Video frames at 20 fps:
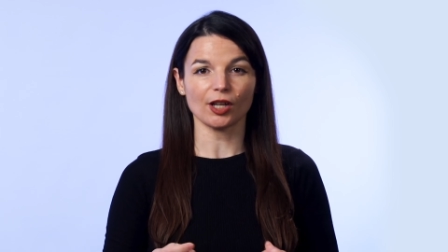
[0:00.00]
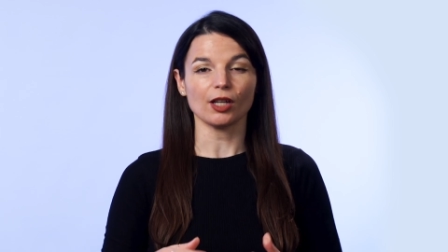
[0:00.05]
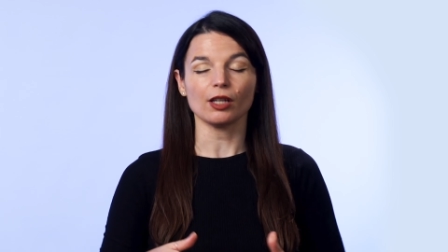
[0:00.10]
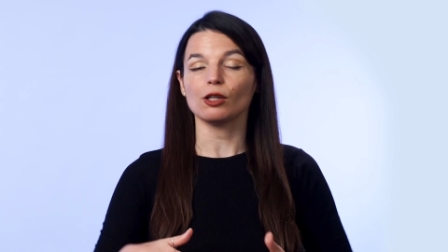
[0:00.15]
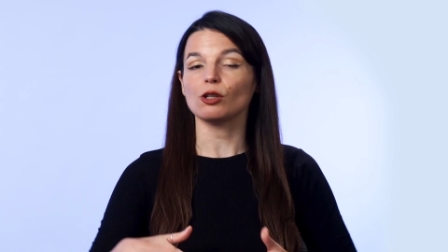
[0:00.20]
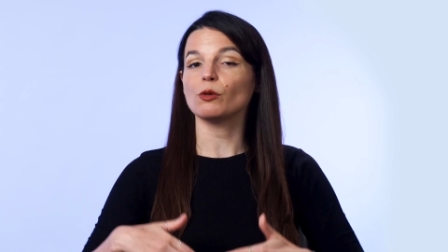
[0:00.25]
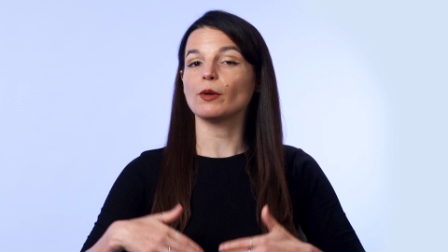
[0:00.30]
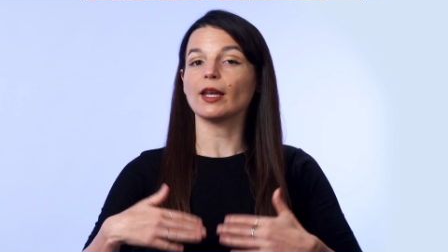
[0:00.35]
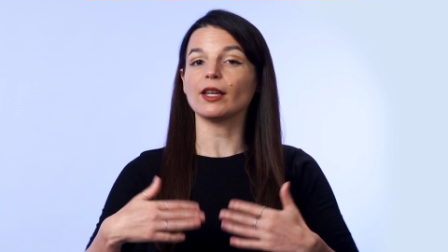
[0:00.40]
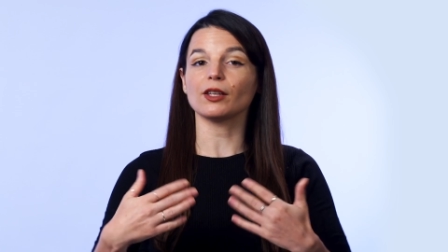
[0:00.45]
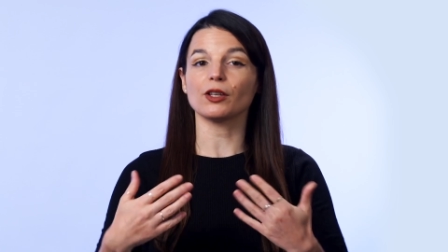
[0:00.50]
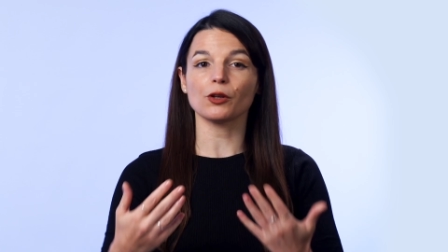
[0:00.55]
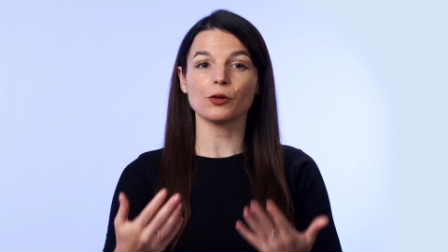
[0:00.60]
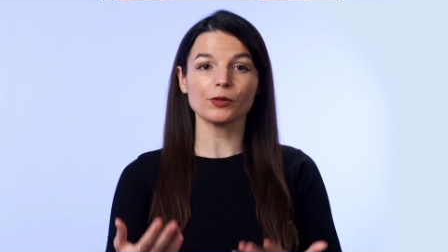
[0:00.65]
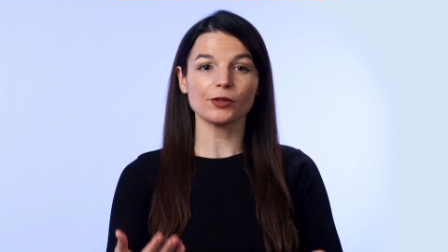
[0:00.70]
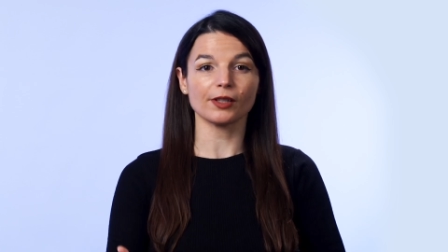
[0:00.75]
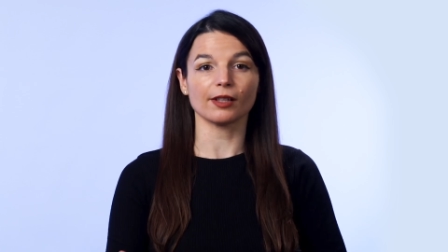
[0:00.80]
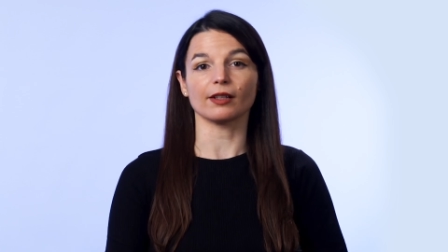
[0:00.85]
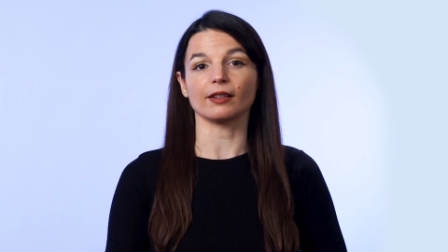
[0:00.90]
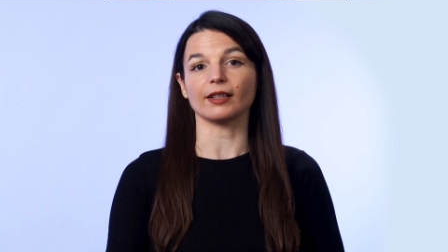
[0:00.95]
You get
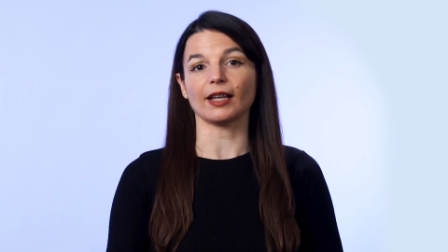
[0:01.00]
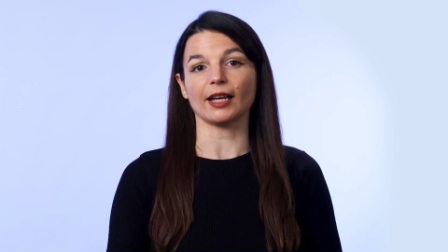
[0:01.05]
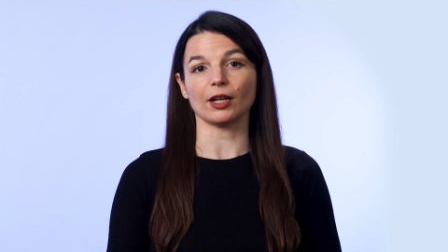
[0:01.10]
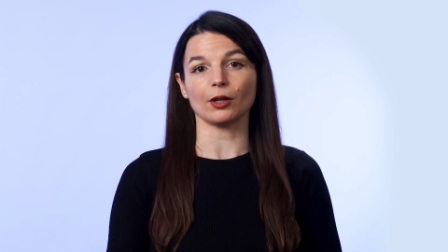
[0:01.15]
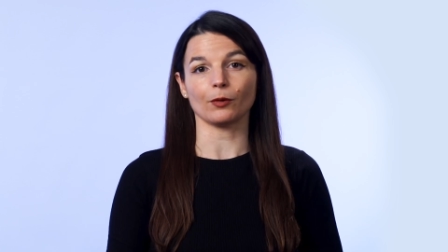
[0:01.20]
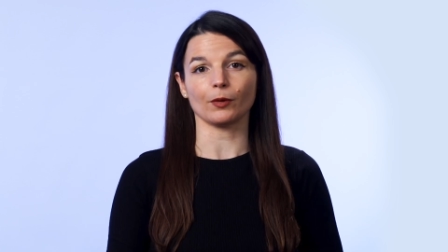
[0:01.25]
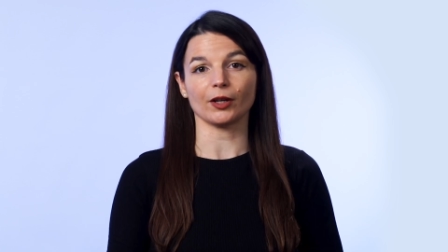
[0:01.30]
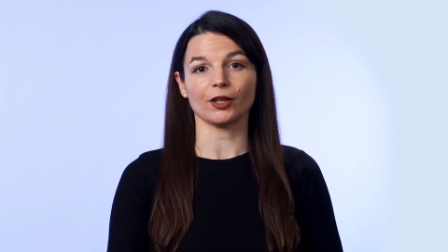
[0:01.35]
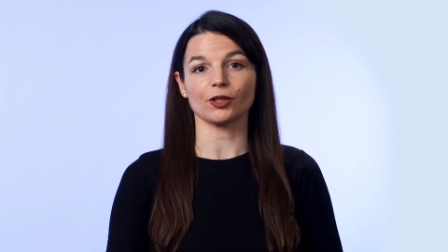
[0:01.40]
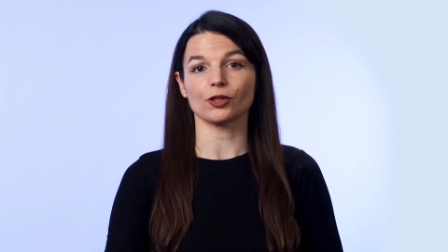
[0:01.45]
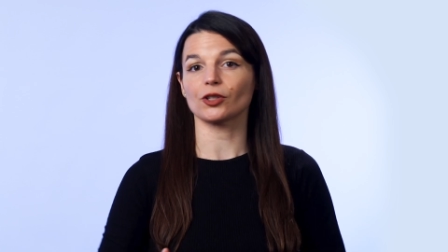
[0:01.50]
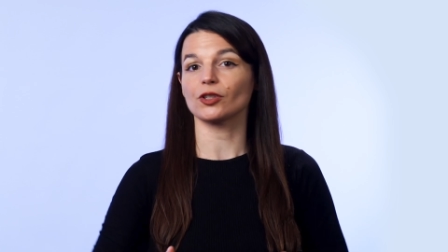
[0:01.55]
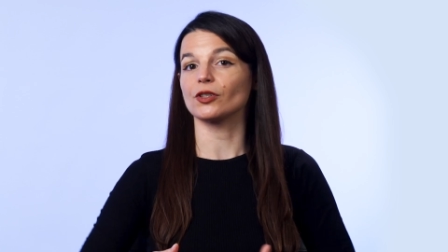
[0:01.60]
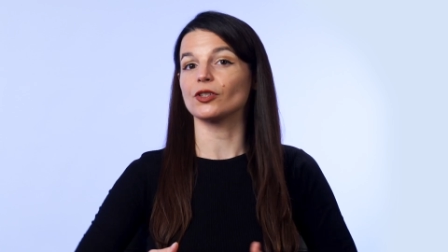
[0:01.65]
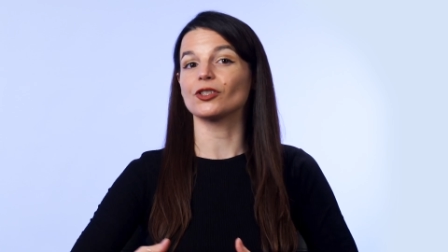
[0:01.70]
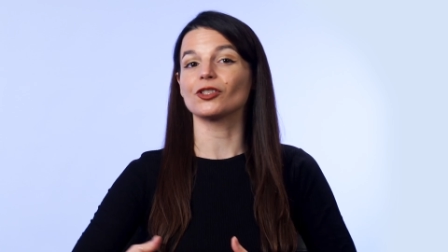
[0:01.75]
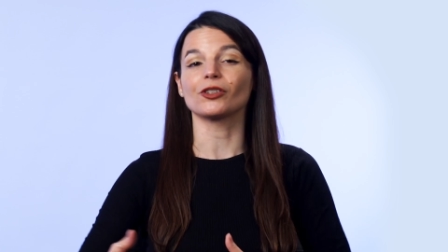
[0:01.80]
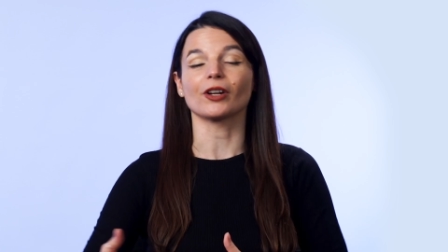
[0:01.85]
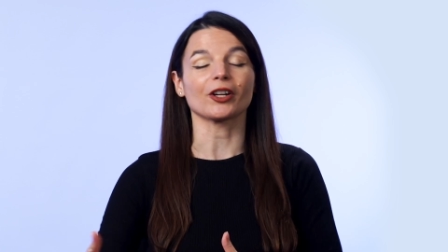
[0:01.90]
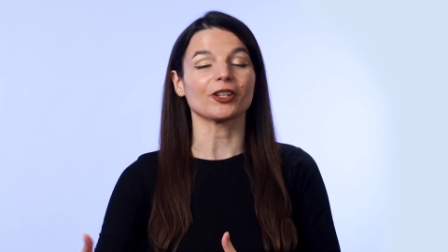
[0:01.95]
used to the language, the
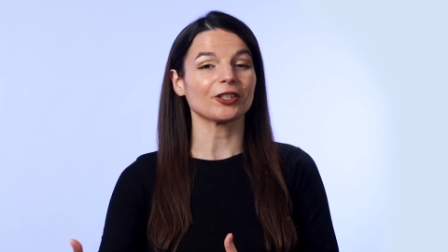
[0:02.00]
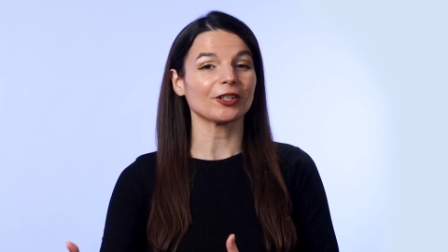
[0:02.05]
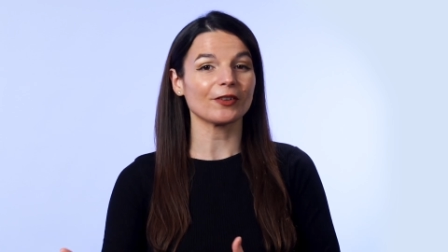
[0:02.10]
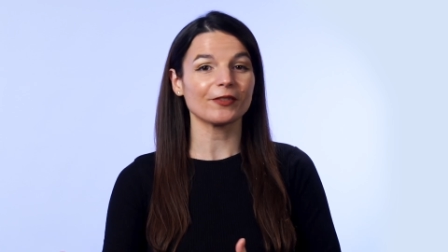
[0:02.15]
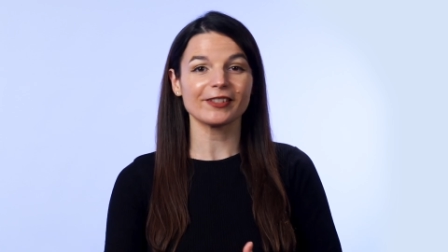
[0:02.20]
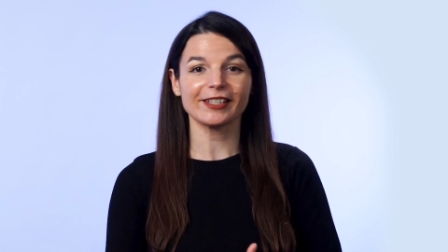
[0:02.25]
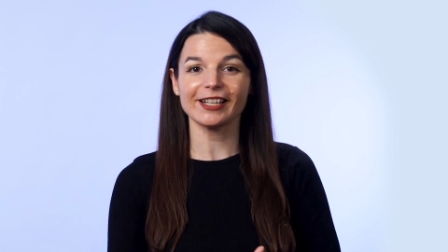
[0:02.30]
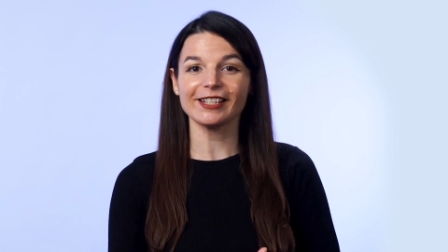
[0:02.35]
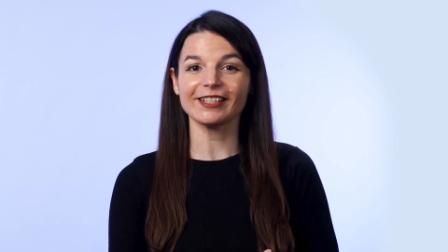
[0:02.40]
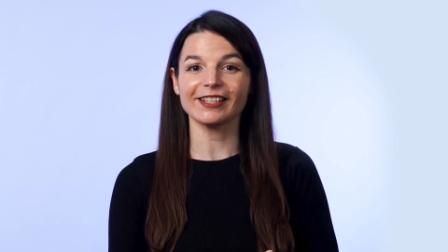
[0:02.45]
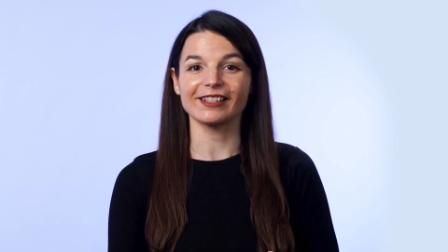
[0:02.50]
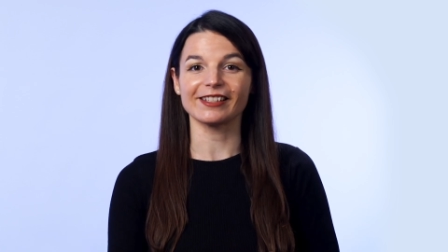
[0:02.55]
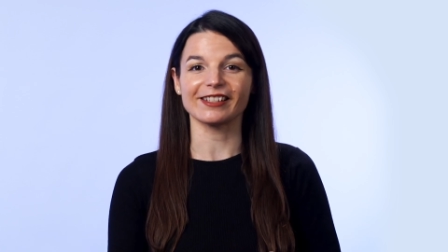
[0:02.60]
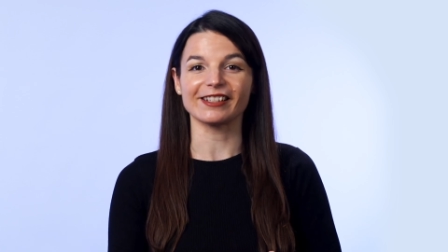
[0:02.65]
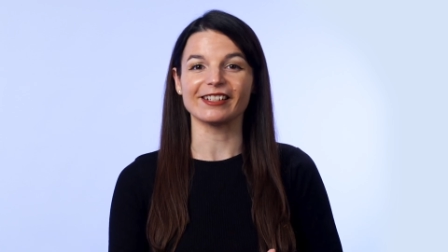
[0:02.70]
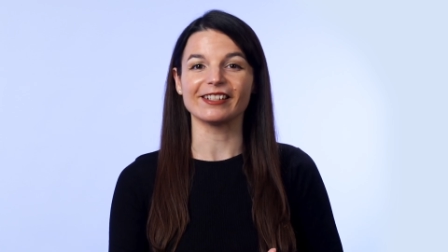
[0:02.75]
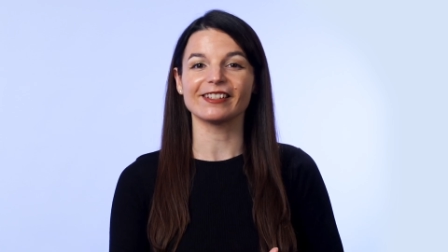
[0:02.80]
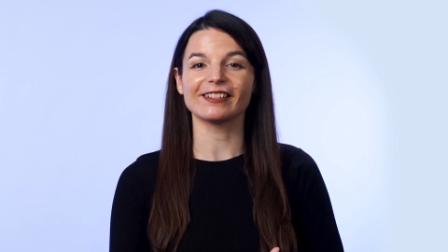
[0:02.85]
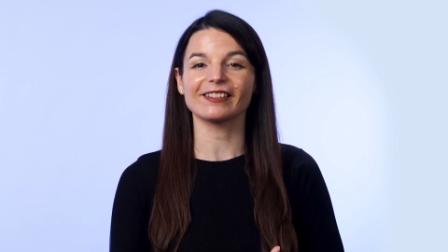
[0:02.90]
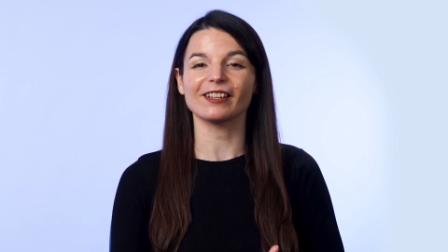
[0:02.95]
structure of
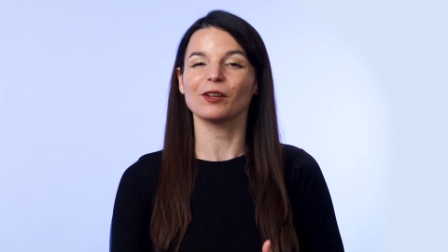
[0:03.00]
sentences,